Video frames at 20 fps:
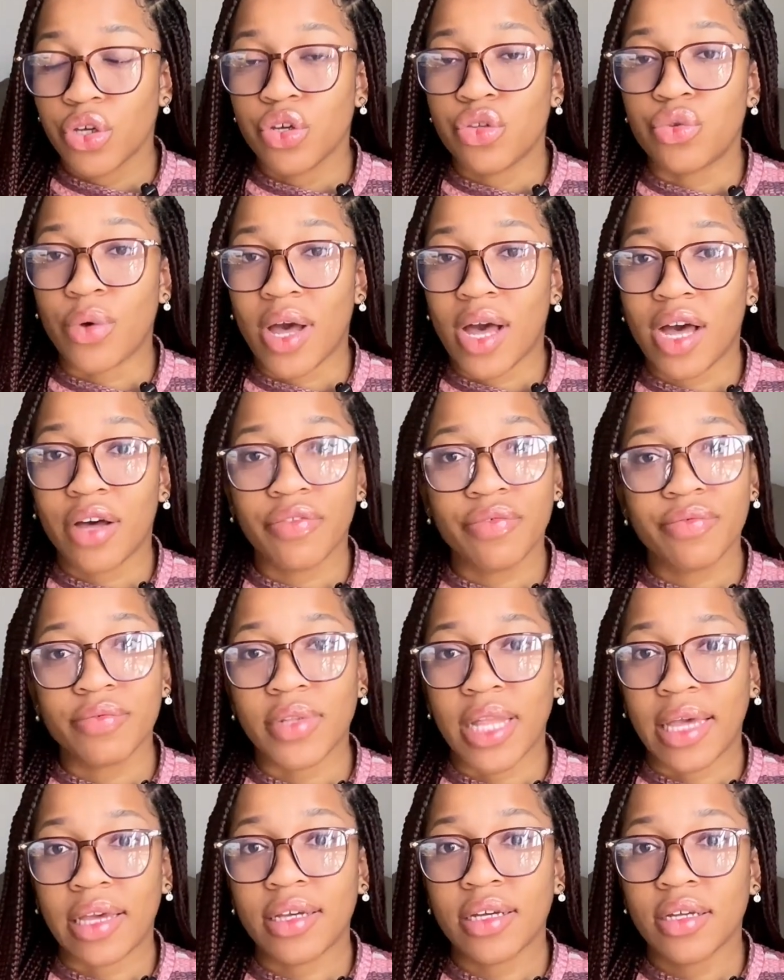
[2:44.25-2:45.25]
You have
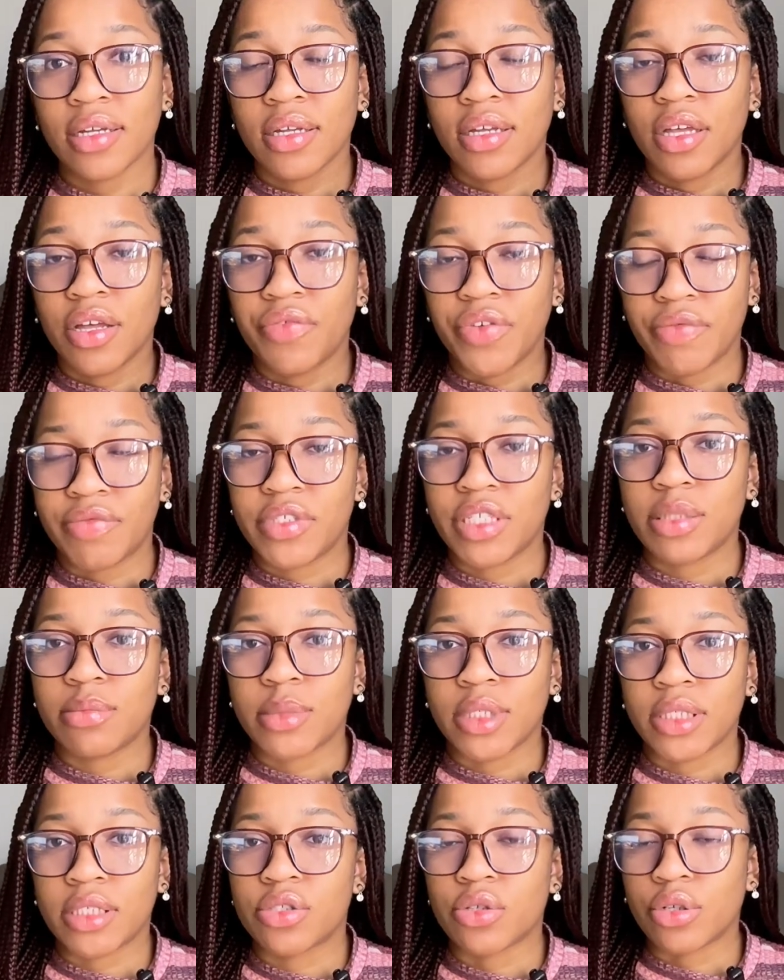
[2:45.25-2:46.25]
like 15
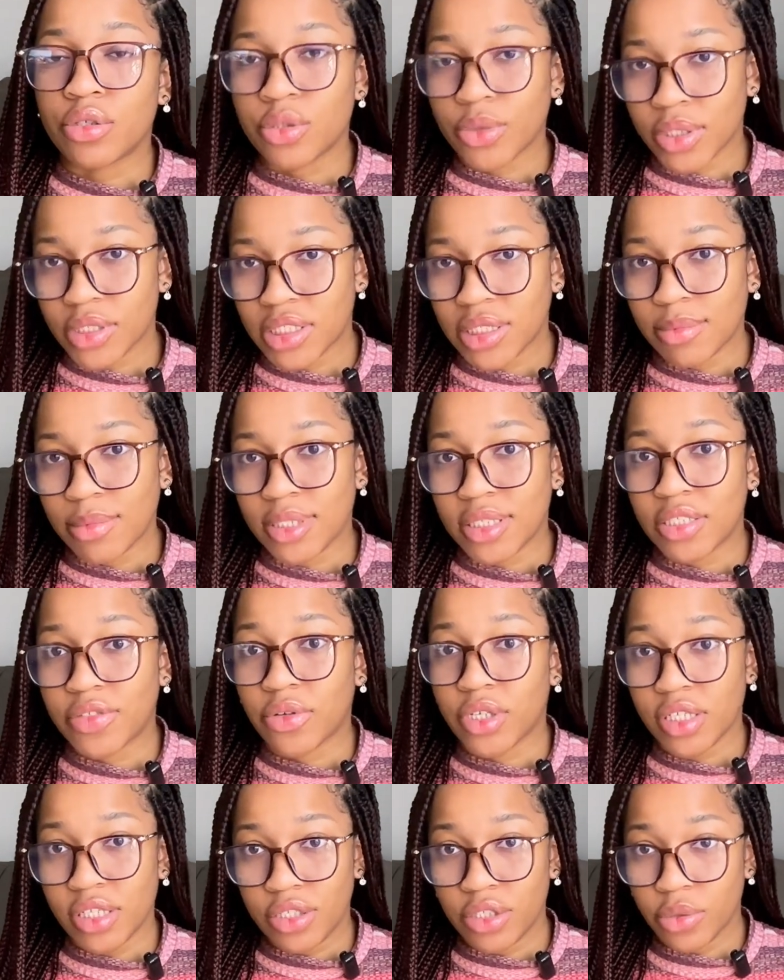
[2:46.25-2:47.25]
minutes or 20 minutes
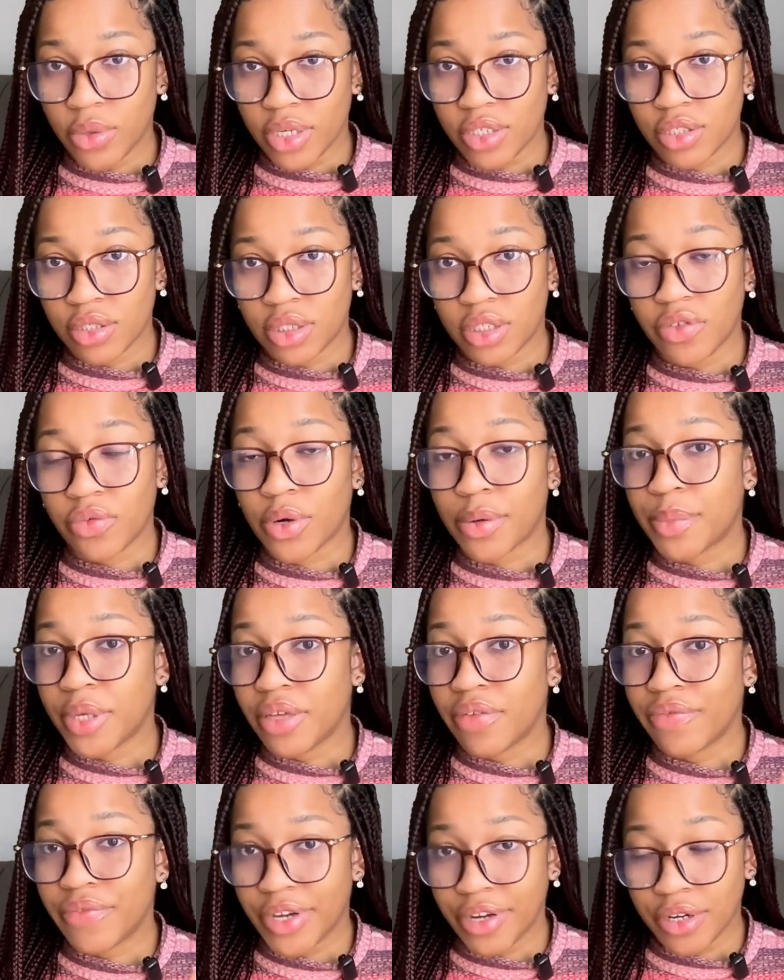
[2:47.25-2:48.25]
for each question. If we're
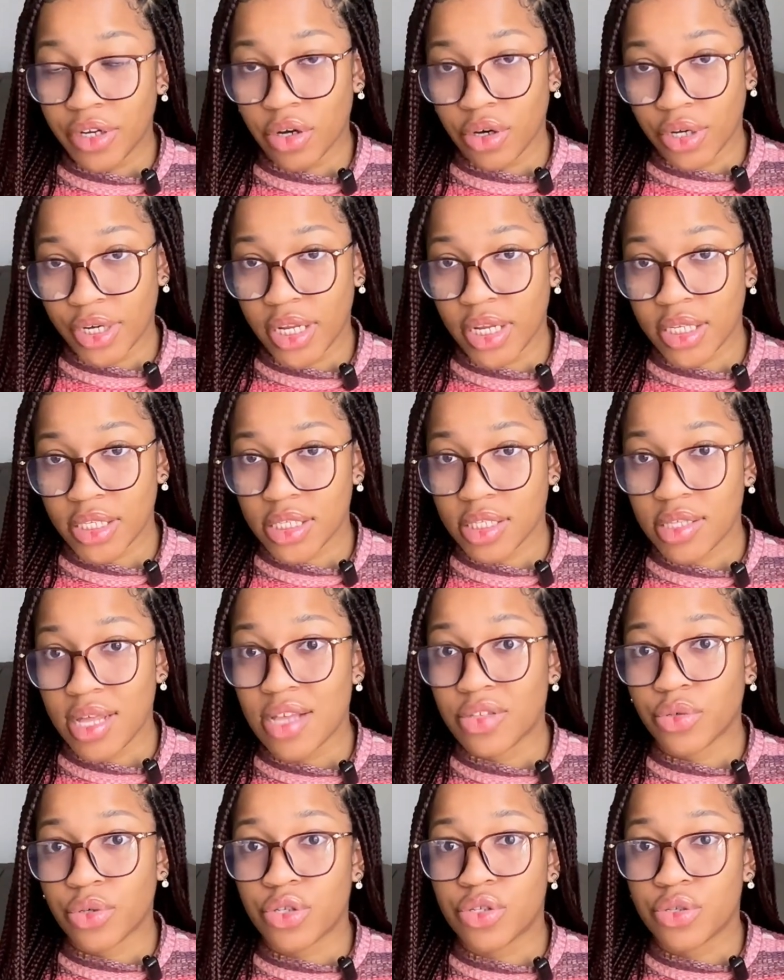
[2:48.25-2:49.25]
being very honest,
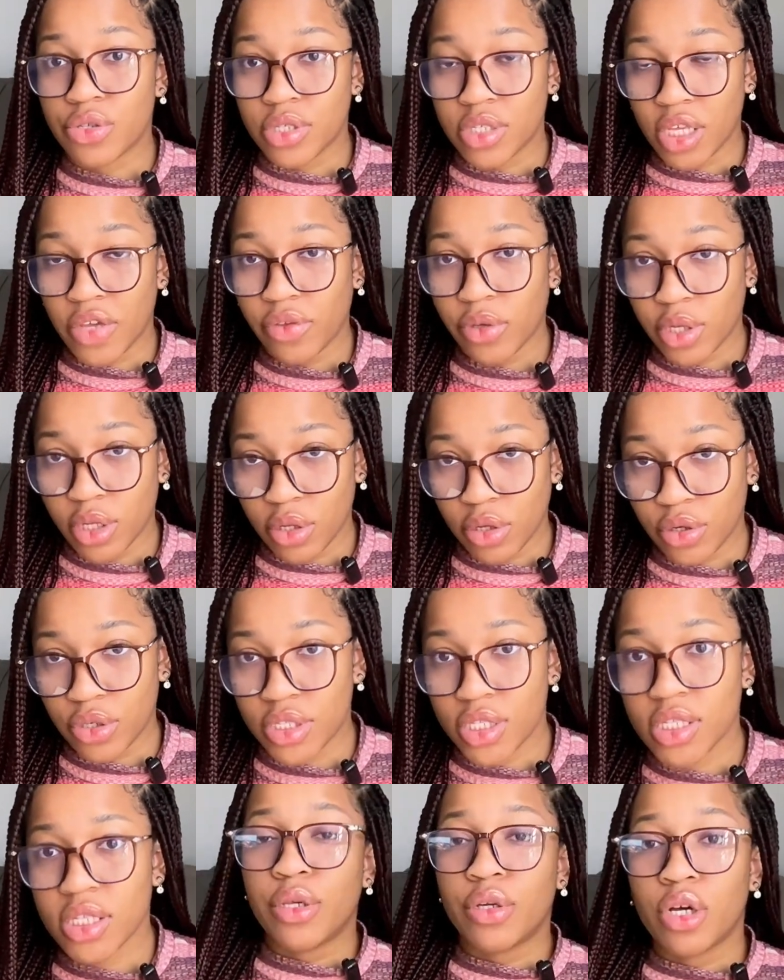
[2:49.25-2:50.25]
that's going to save you a
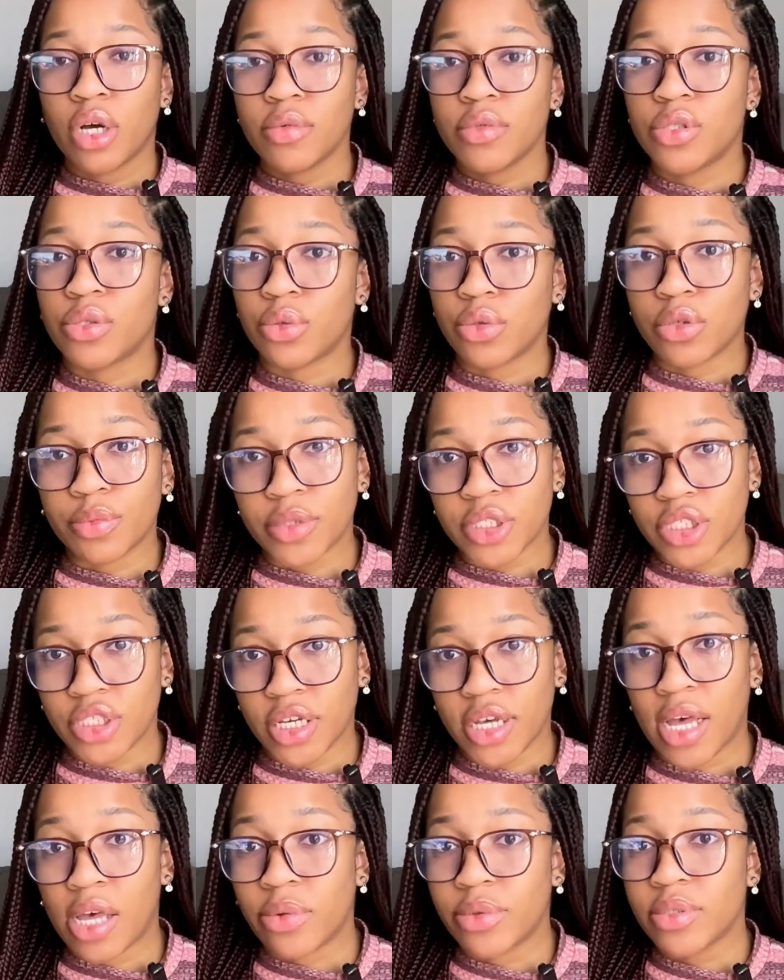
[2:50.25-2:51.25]
lot. When it comes to OBJ,
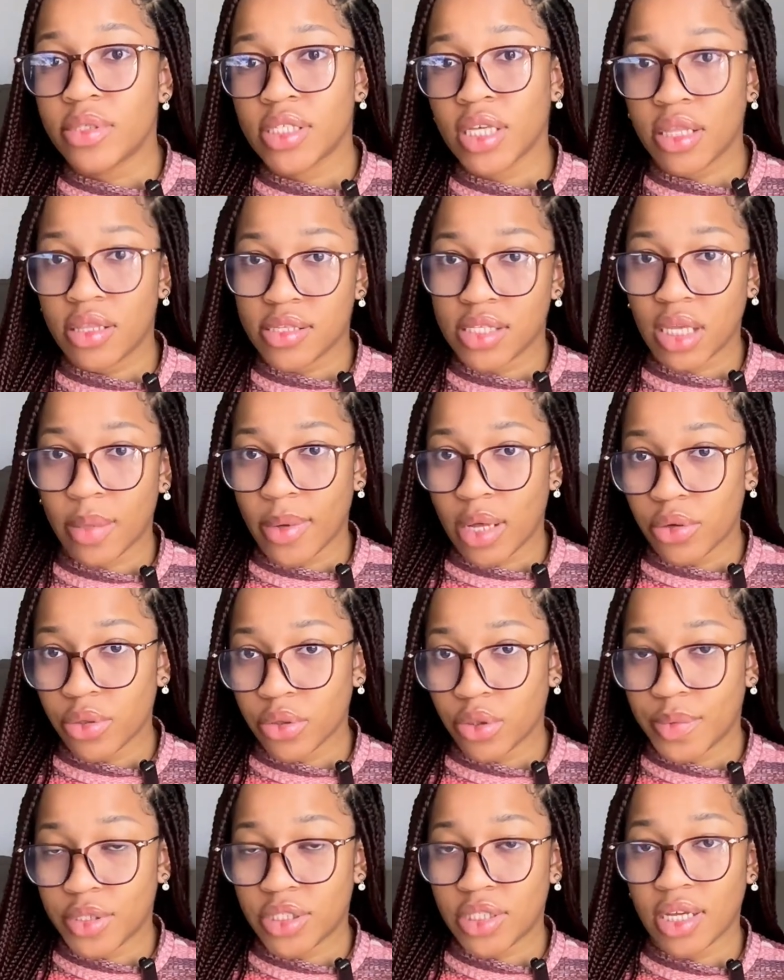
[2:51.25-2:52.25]
I will say this about
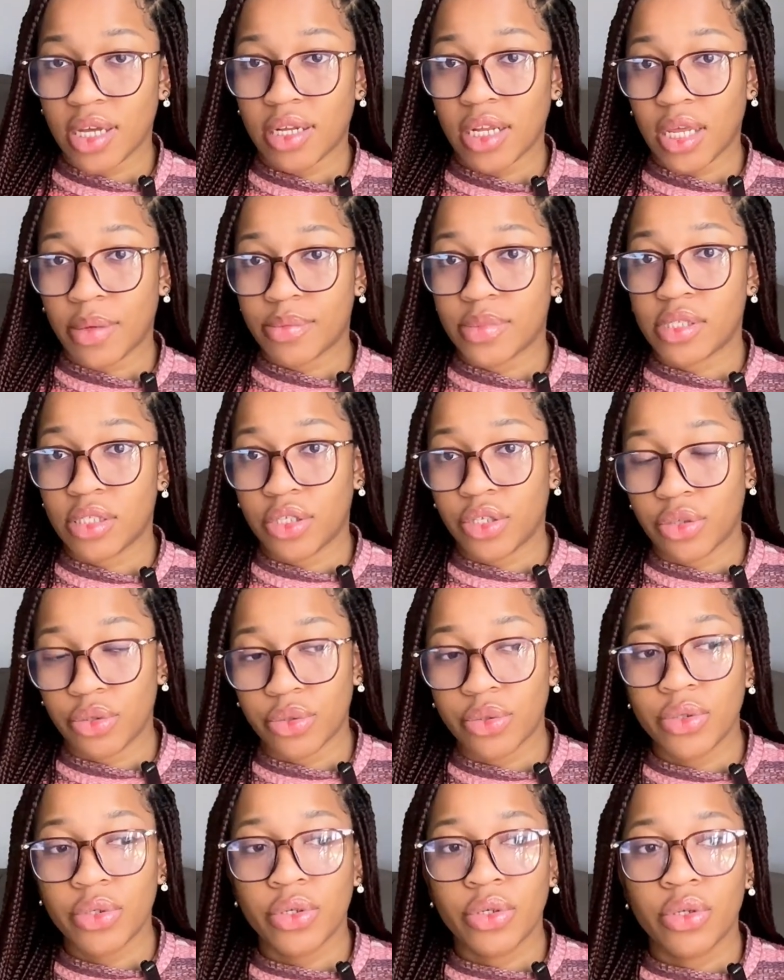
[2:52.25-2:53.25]
OBJ and
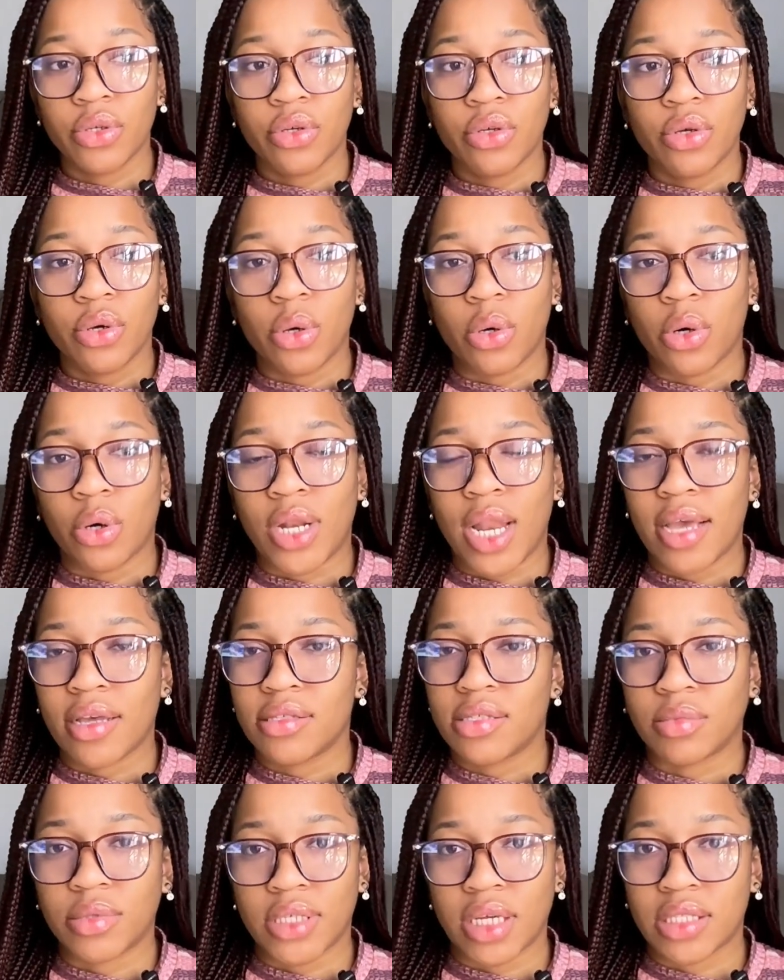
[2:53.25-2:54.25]
MCQ or like
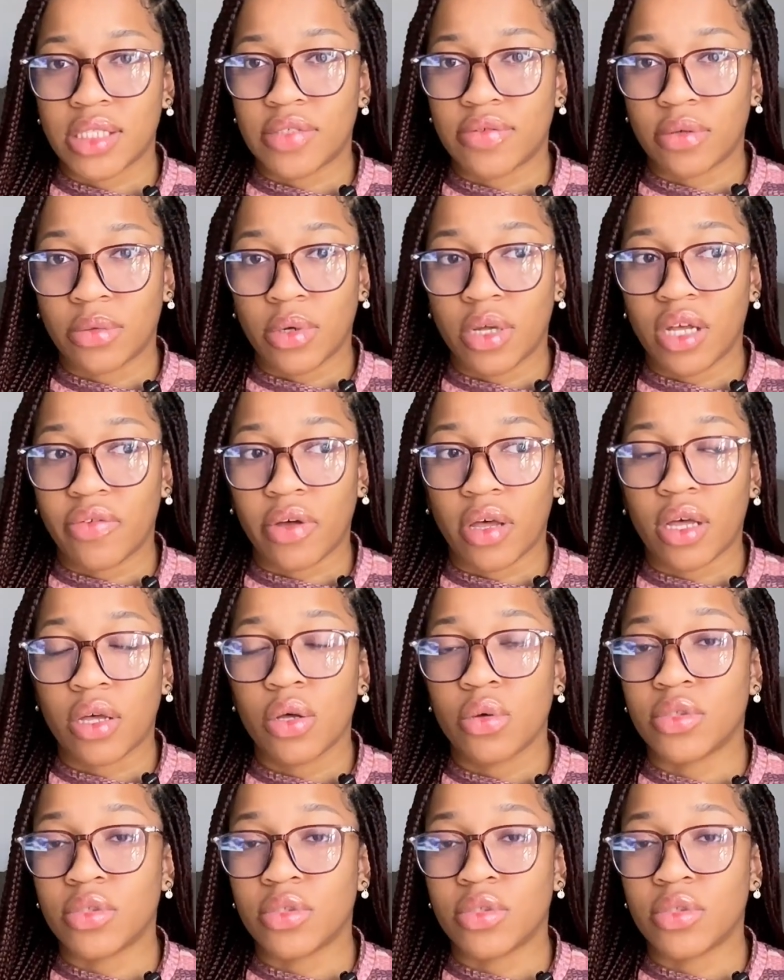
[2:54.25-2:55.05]
subjectives or whatever.